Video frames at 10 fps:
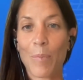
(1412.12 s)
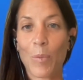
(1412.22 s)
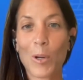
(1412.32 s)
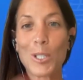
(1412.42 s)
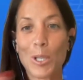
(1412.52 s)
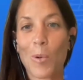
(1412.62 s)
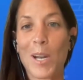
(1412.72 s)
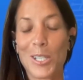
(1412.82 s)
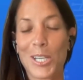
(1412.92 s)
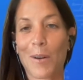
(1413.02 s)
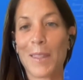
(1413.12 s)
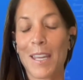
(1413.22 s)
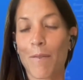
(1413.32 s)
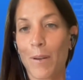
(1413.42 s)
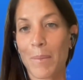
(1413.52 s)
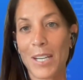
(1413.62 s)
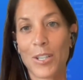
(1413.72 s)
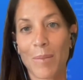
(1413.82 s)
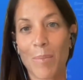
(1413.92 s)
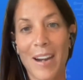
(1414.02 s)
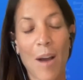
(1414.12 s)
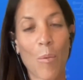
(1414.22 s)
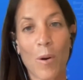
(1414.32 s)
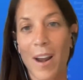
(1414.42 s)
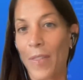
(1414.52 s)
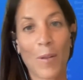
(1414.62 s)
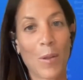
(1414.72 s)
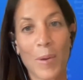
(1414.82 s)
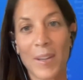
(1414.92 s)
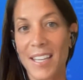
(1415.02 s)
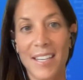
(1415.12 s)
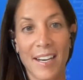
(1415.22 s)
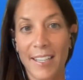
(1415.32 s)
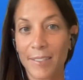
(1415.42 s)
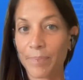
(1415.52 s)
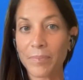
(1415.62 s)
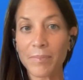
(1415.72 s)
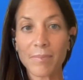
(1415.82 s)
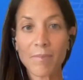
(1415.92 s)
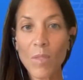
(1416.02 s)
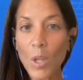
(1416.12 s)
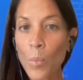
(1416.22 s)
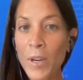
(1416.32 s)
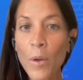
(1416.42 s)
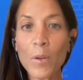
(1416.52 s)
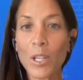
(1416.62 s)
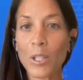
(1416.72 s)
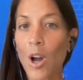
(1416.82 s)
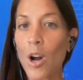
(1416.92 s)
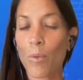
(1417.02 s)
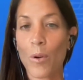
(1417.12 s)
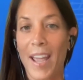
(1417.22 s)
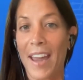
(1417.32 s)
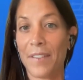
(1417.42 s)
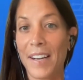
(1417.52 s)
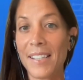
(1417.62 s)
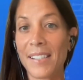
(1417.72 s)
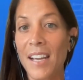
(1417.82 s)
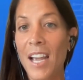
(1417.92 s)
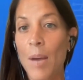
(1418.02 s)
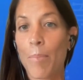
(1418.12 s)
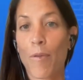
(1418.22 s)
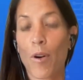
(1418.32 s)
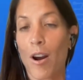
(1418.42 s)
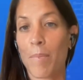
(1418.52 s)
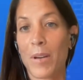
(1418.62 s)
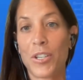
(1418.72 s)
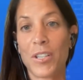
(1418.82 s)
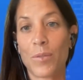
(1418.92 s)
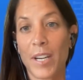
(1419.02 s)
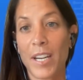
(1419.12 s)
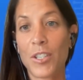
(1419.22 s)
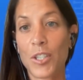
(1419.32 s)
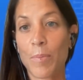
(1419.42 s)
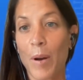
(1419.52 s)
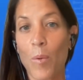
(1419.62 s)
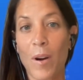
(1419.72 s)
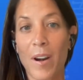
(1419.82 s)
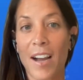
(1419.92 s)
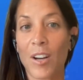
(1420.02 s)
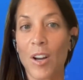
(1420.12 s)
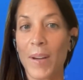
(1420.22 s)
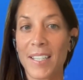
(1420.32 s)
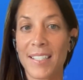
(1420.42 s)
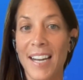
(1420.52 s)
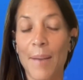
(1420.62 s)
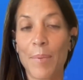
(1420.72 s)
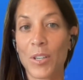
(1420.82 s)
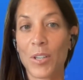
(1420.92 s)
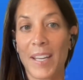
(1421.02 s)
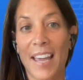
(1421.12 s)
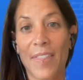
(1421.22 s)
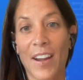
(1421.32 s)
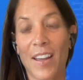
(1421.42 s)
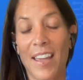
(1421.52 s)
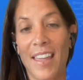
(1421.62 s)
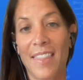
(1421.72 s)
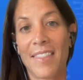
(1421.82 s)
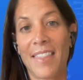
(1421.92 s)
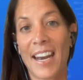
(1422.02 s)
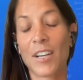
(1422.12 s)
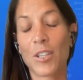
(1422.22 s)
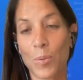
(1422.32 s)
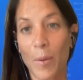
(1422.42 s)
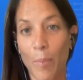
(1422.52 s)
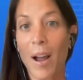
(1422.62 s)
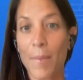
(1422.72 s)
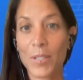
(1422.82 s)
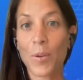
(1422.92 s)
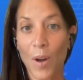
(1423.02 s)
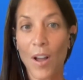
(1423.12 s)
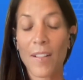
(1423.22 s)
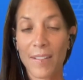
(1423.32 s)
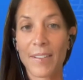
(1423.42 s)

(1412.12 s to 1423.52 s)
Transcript: We're just the ones sharing the information, but we're not the only ones that did it. We know there's a long road ahead of us before our mission is reached, but we're not going to stop until we get there. And that I just want to promise you all.